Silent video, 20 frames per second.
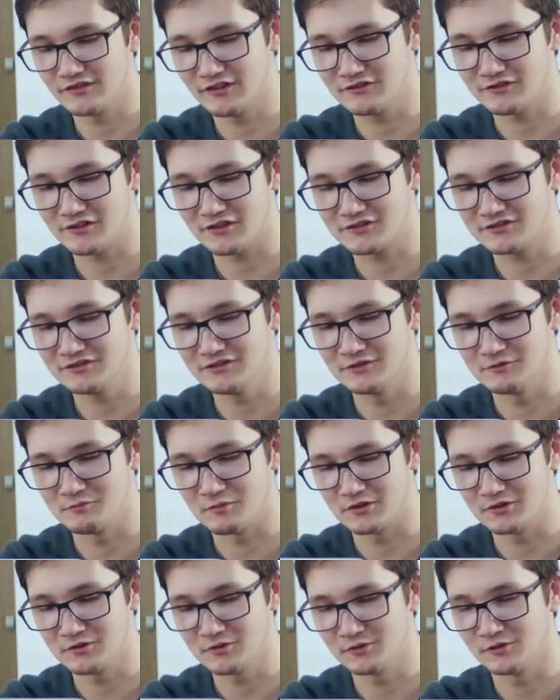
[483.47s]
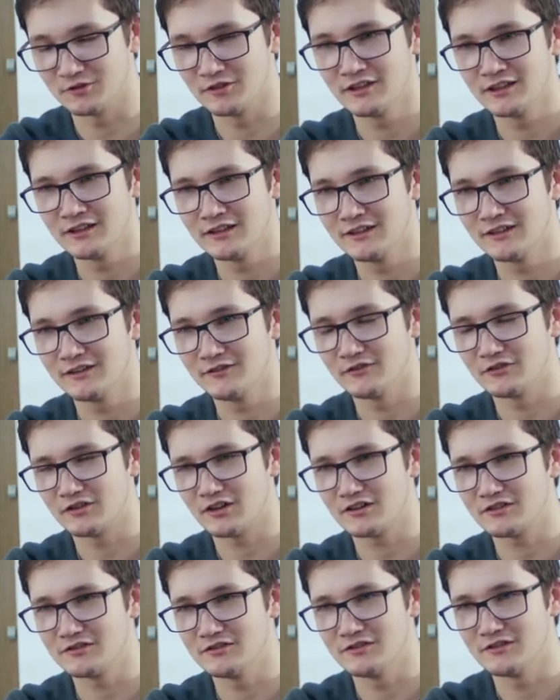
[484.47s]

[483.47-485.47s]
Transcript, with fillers: to make sure that you play